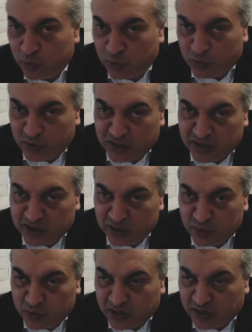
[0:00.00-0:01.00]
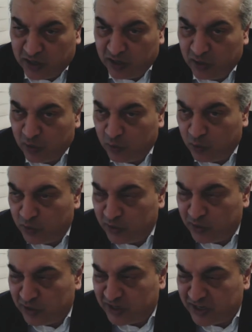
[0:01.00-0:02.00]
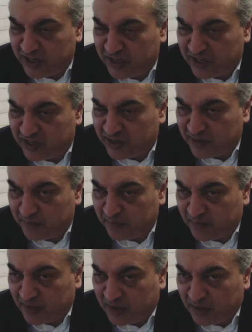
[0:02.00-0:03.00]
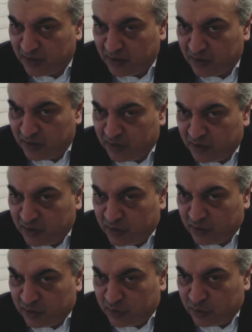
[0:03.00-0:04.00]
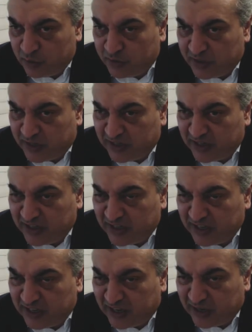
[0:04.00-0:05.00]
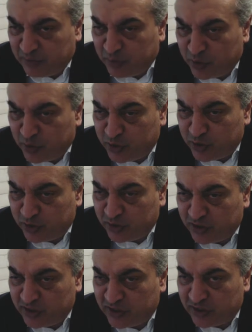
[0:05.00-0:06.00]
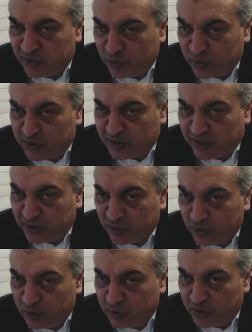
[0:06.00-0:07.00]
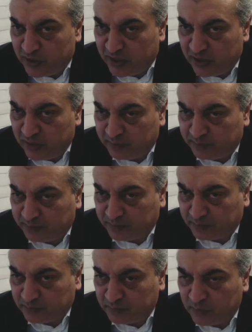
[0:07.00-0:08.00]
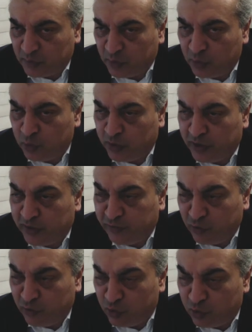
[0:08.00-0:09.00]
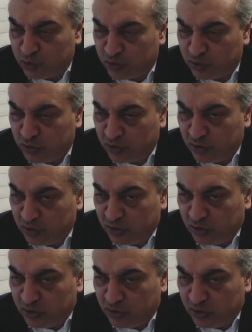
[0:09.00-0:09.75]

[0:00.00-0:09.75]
or in the UK or in the States. So that in the end, Mauritius is looked at only to enforce